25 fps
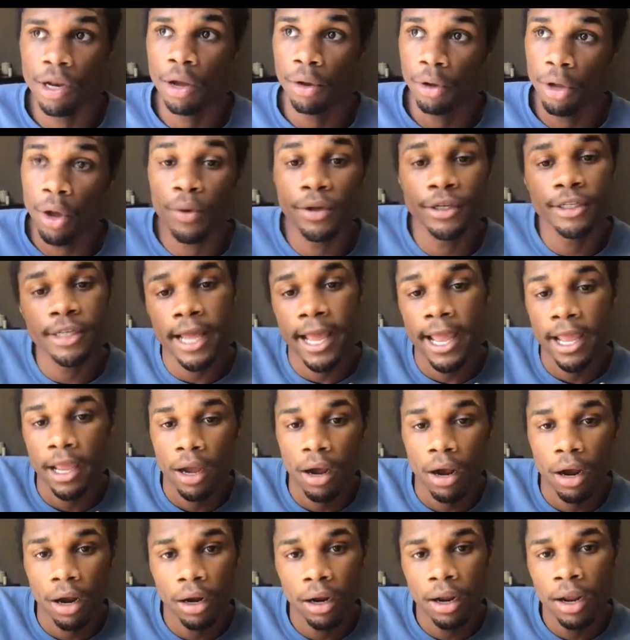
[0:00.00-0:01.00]
go into
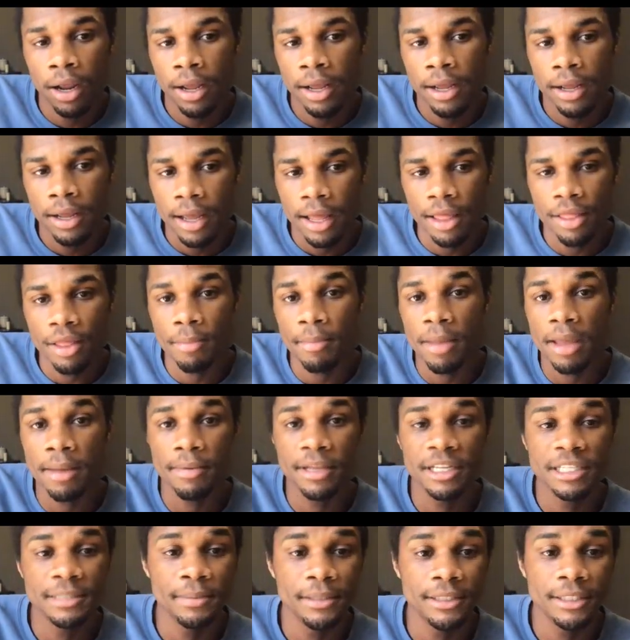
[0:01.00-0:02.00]
AR and then
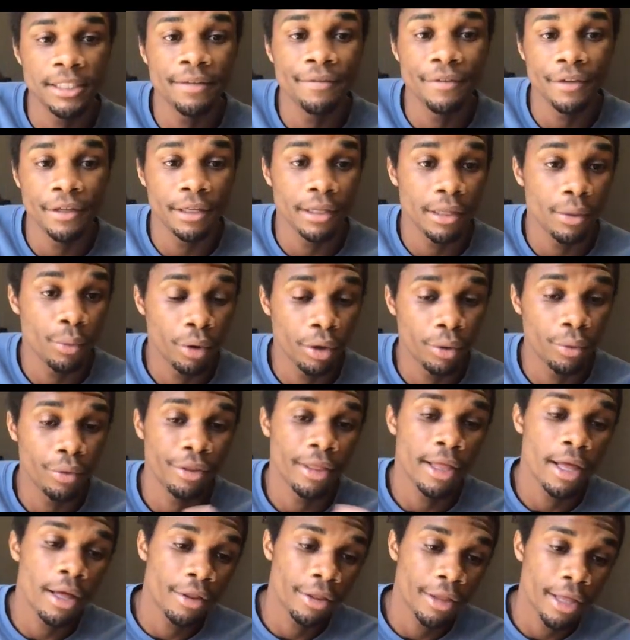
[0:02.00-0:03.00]
maybe specifically work
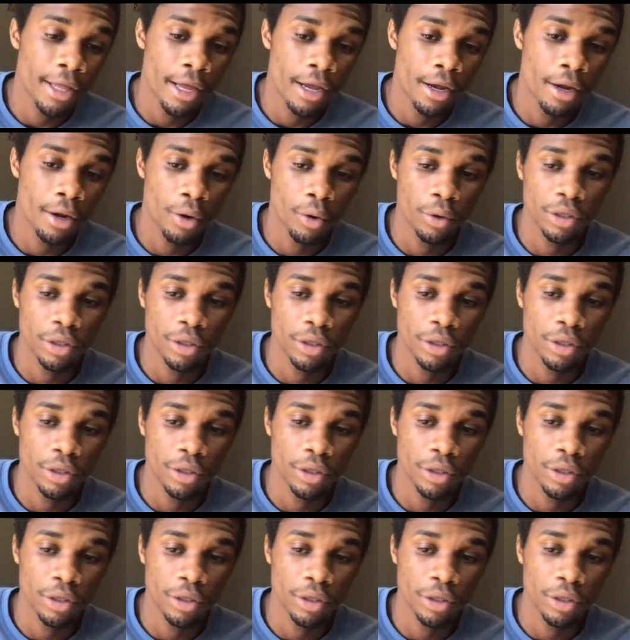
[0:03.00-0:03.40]
with healthcare,